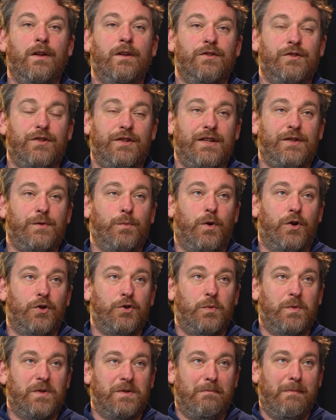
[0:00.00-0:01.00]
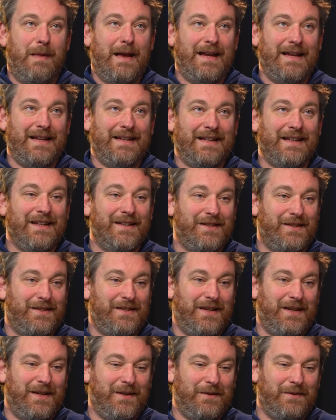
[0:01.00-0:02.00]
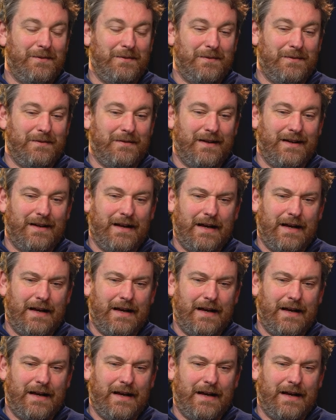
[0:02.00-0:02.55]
So this watch was made to